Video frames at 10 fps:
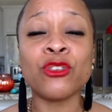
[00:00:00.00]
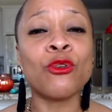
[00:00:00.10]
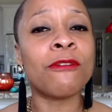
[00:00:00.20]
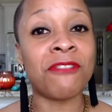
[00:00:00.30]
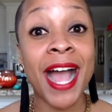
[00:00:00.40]

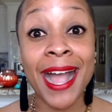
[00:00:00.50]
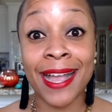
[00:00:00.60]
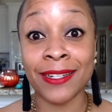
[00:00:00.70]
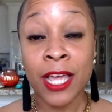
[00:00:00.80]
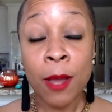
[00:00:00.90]
you'll
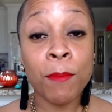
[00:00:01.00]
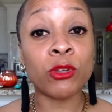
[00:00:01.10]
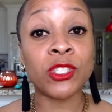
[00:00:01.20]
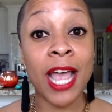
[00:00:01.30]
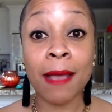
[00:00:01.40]
find
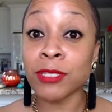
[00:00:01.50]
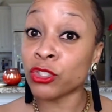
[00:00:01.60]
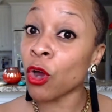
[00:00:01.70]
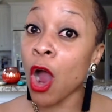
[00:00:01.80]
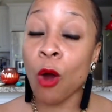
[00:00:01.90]
most times
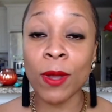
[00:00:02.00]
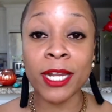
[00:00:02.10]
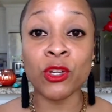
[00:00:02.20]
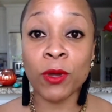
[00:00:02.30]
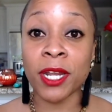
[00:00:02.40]
that you're
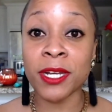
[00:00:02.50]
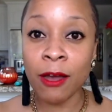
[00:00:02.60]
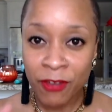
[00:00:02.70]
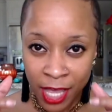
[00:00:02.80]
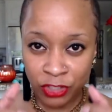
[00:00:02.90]
already doing enough.